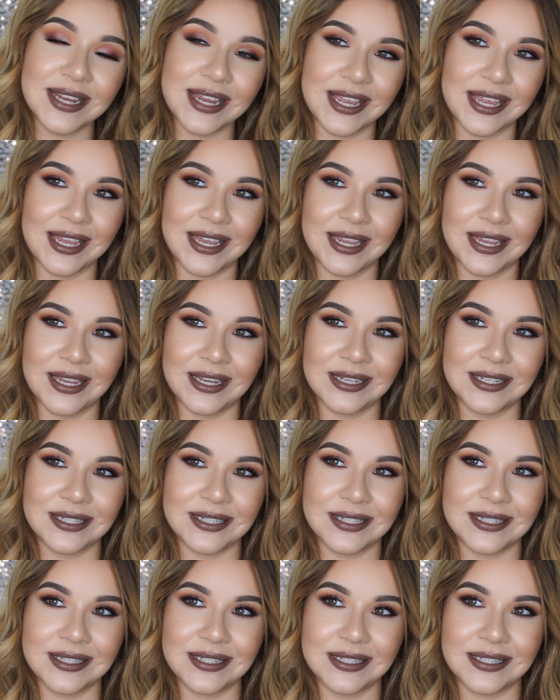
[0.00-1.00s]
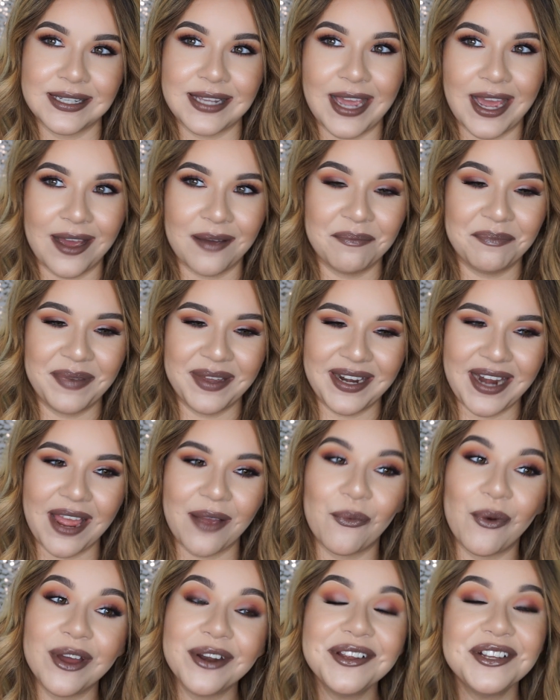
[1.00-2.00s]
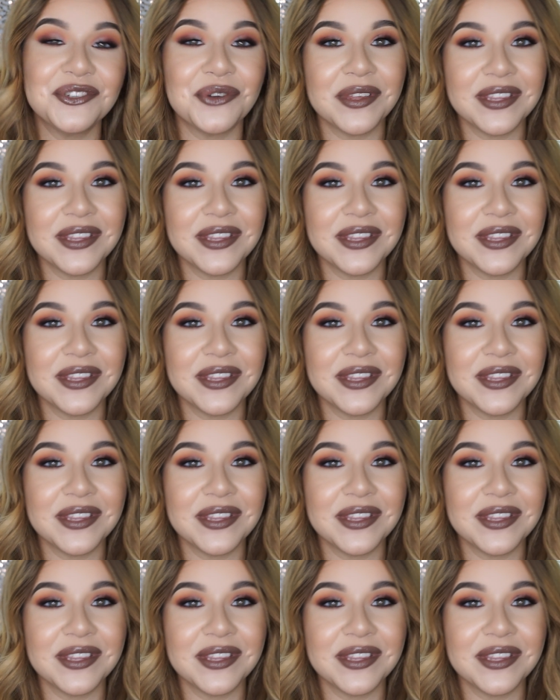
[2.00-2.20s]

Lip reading: and yeah, but I want to enjoy